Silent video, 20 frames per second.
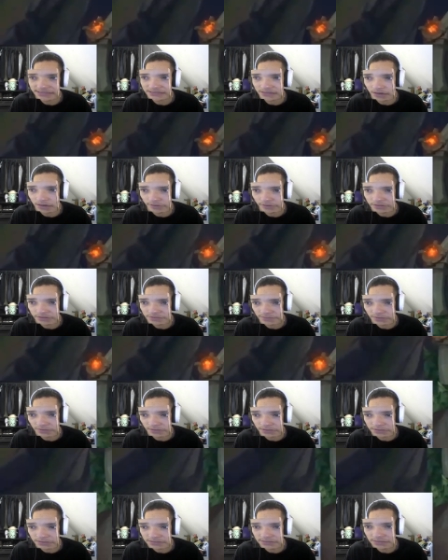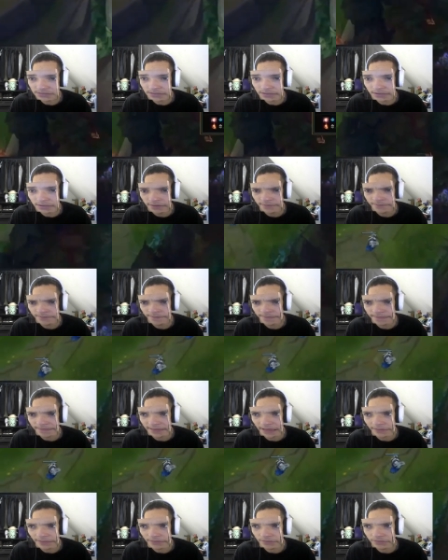scenario, to be honest.
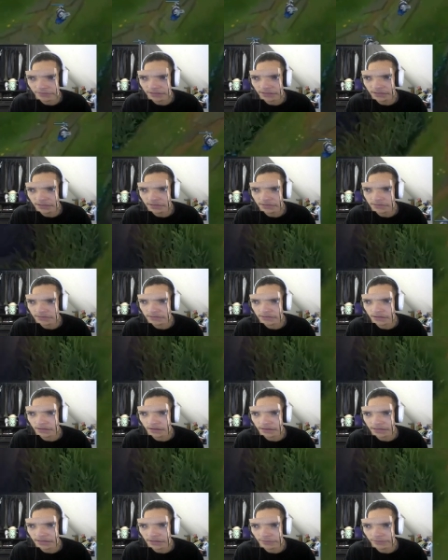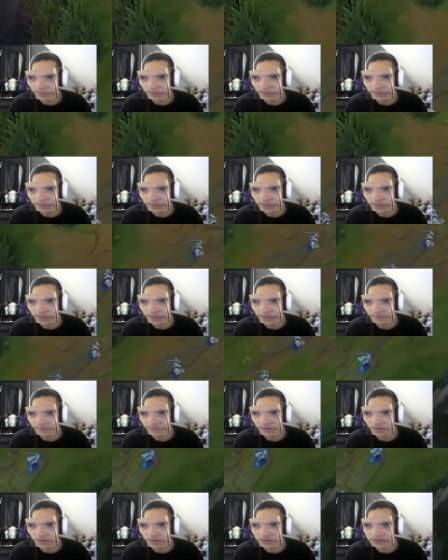Damn, he really can't help here, I think. If
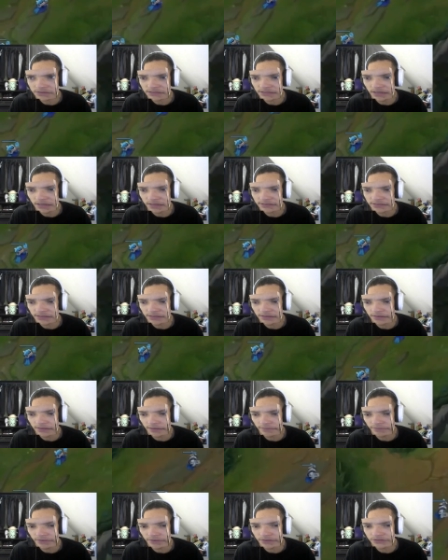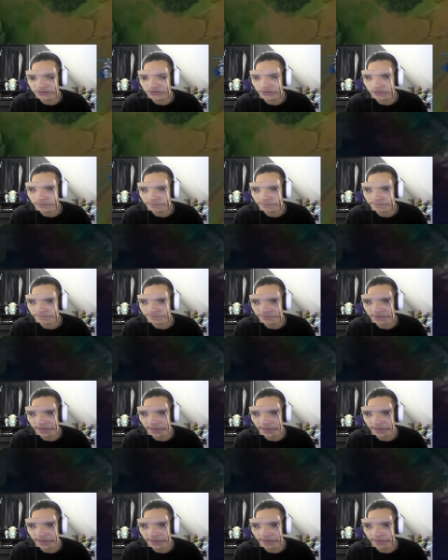he goes, he dies, I, I'm pretty sure.
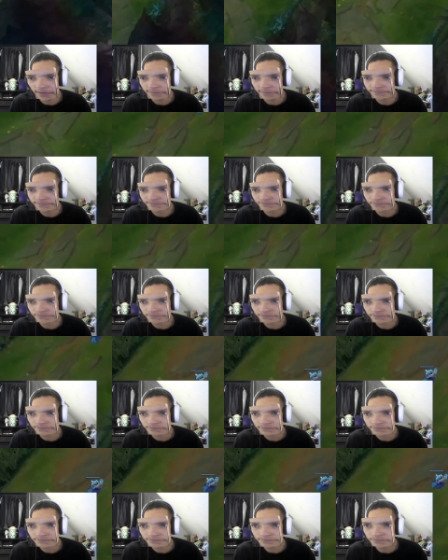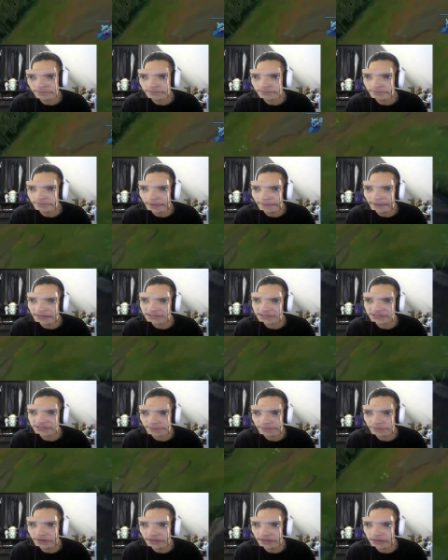Yeah, he can't. Mm, maybe actually, they're
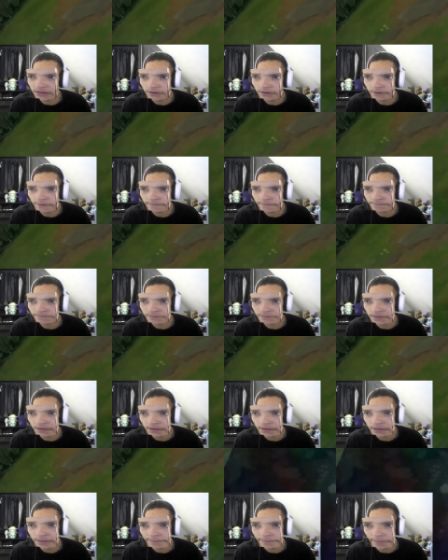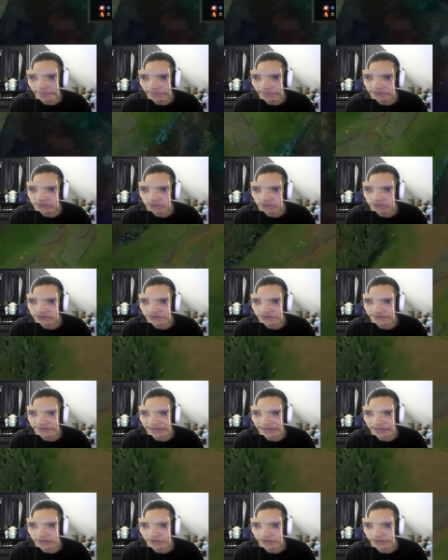pretty low. Might be able to one-shot the
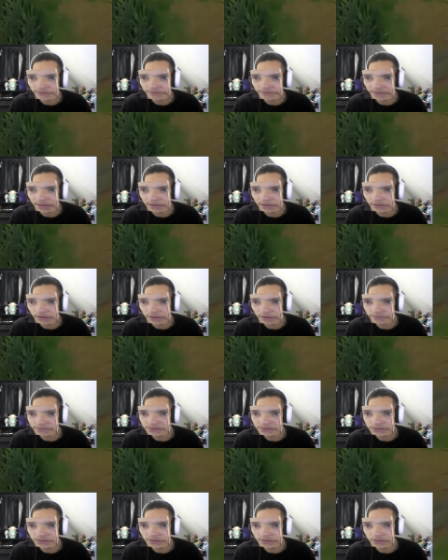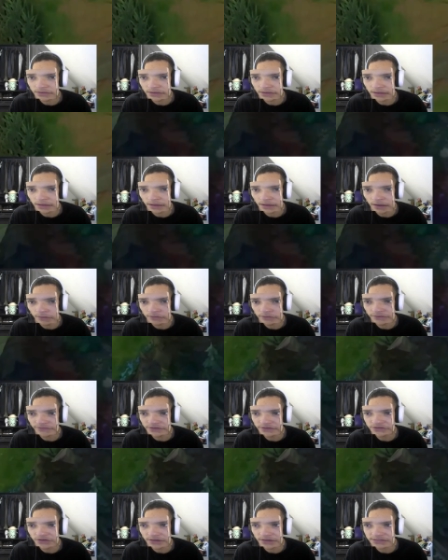Talon if Talon comes to thing. I wonder if
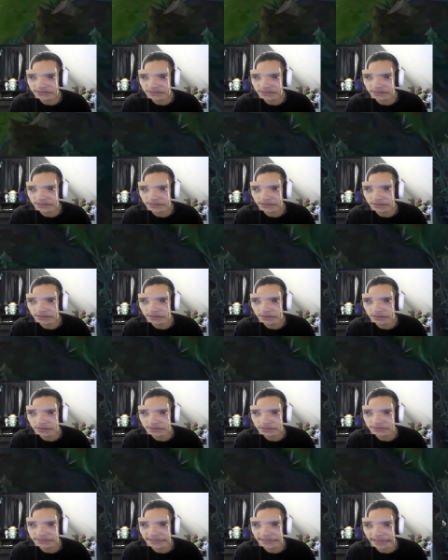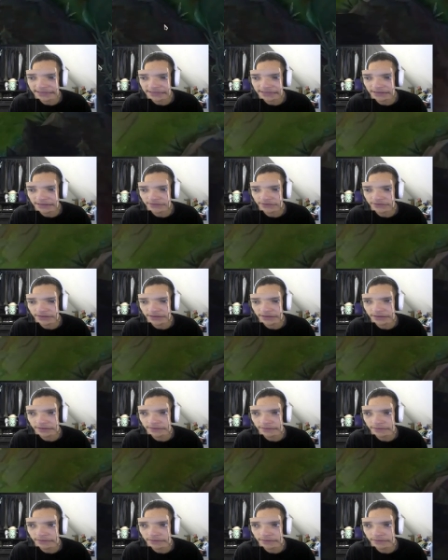he tries to to get Talon here.